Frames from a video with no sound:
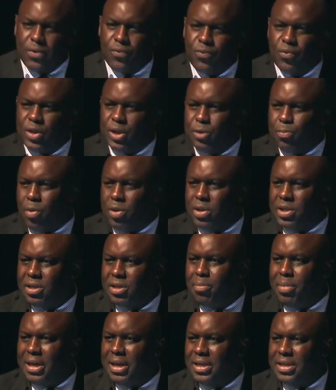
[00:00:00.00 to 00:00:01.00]
of
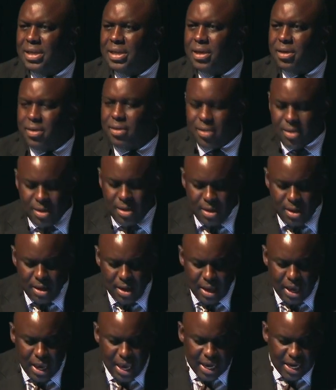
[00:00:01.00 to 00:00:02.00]
responsibility
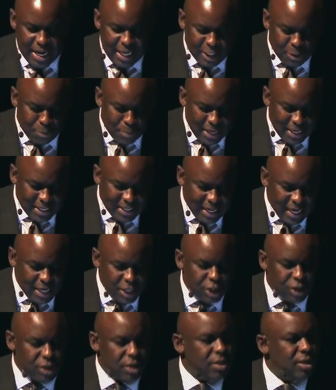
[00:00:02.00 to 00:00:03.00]
and
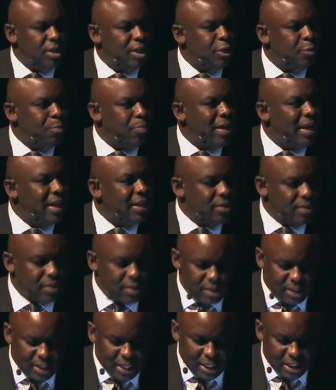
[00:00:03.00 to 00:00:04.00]
expectation that is placed
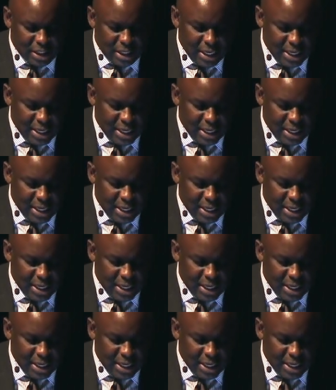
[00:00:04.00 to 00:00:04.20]
on such